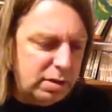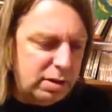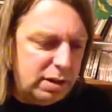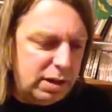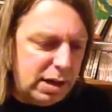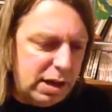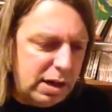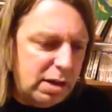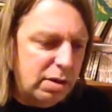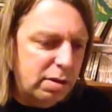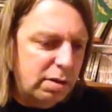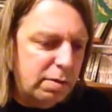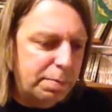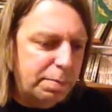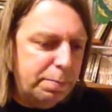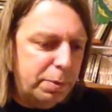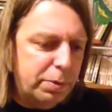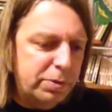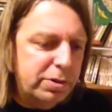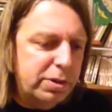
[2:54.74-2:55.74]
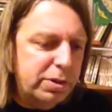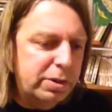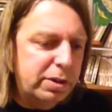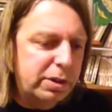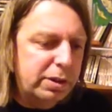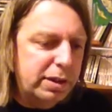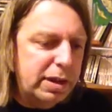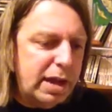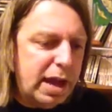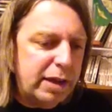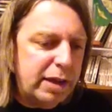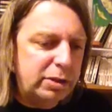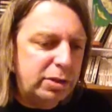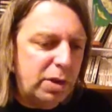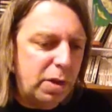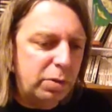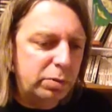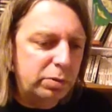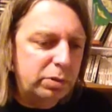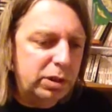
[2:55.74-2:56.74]
here. Personally, I
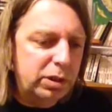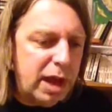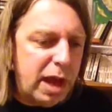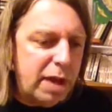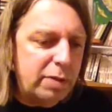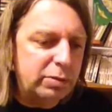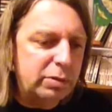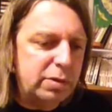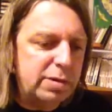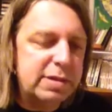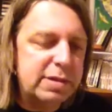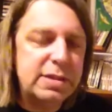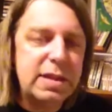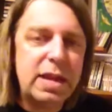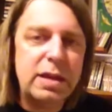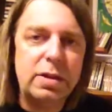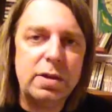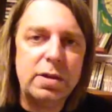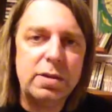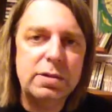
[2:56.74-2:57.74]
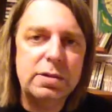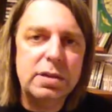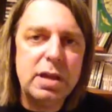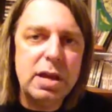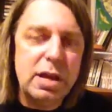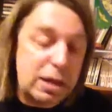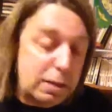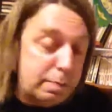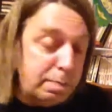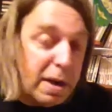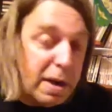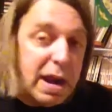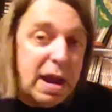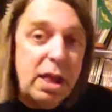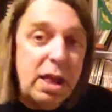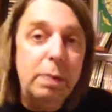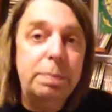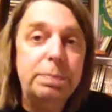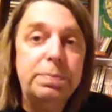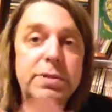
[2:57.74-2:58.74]
don't count the seconds. It may
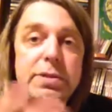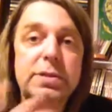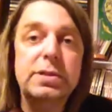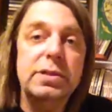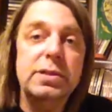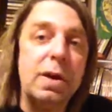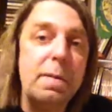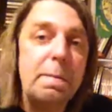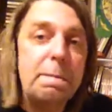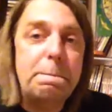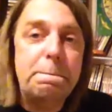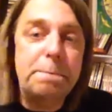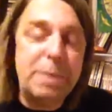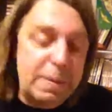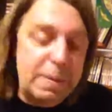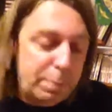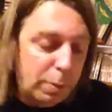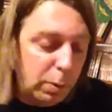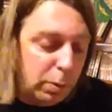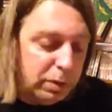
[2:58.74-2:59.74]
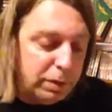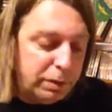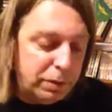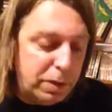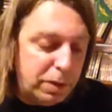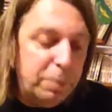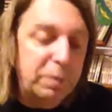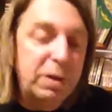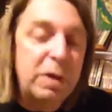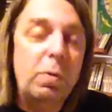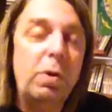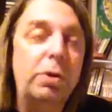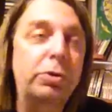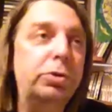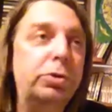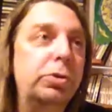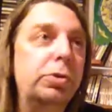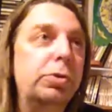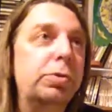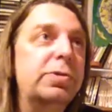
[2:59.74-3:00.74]
help some people if they
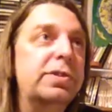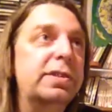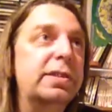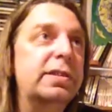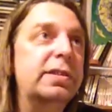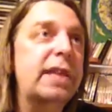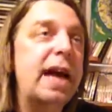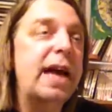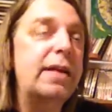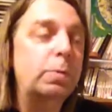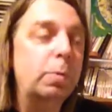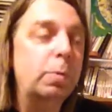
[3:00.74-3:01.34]
want to use it that